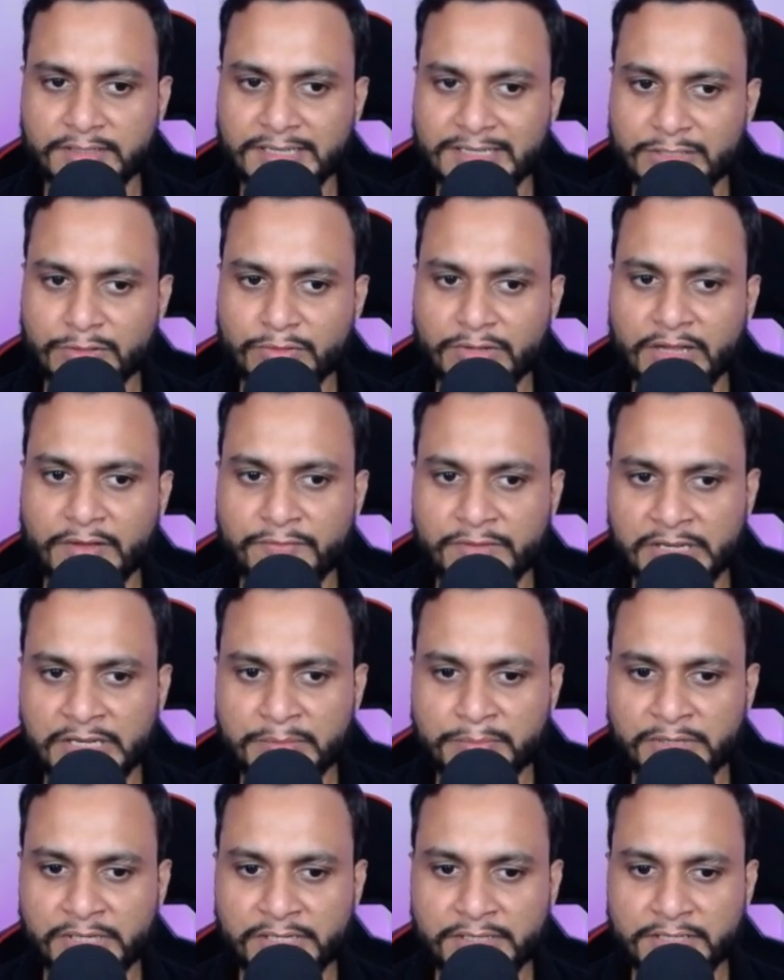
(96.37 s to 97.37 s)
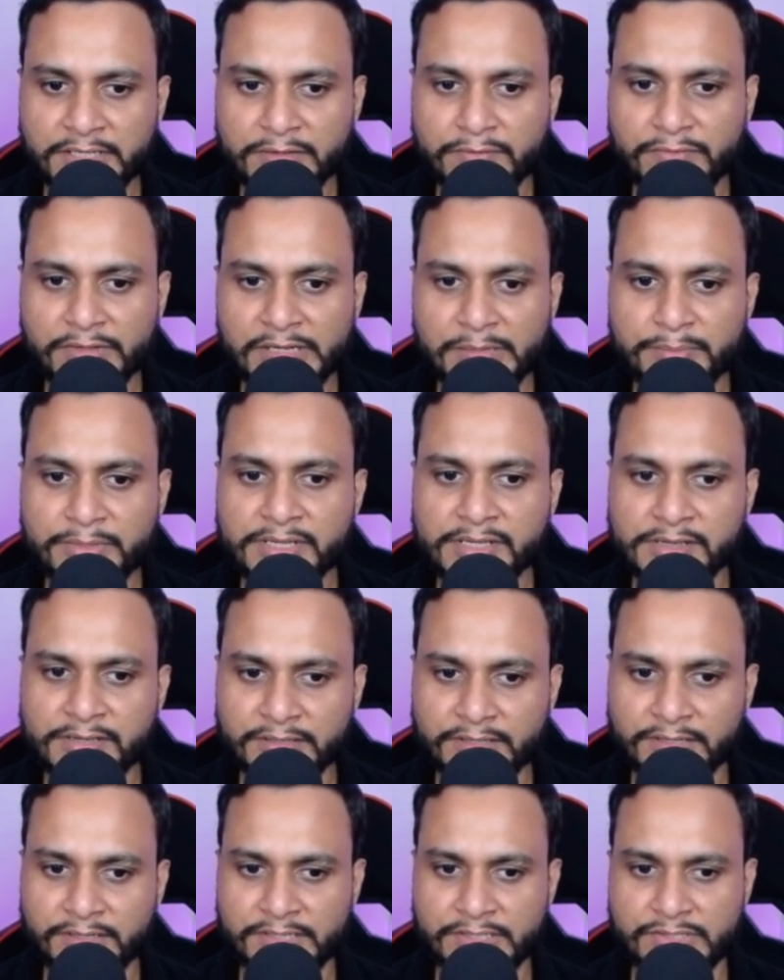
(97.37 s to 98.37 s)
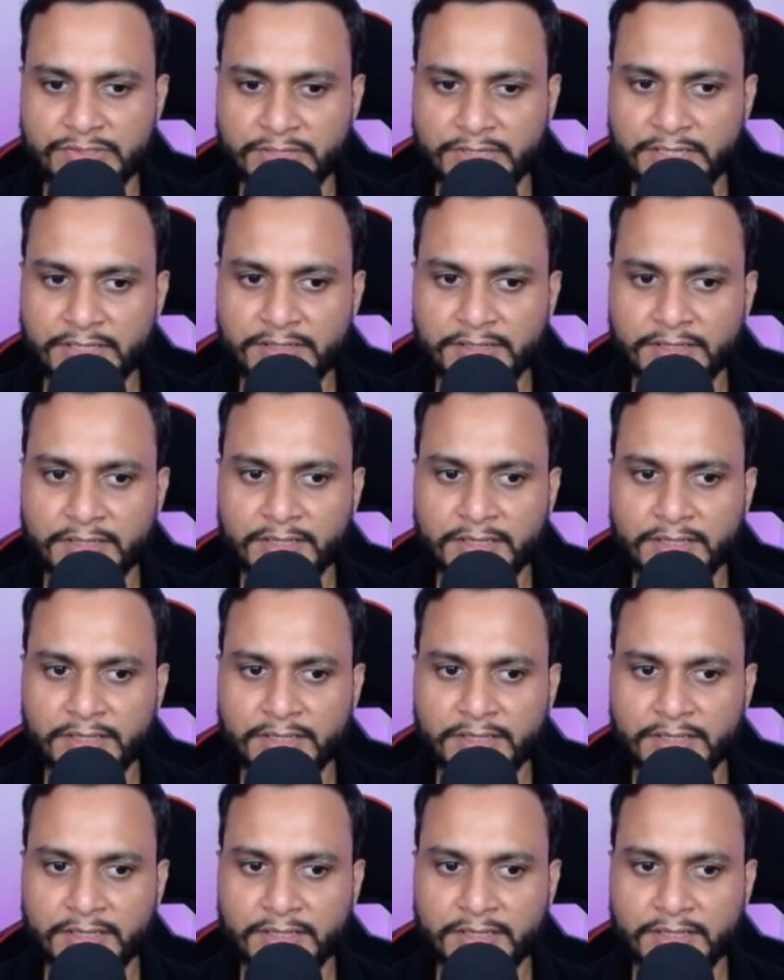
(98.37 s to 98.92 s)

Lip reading: then your availability will be increased, right?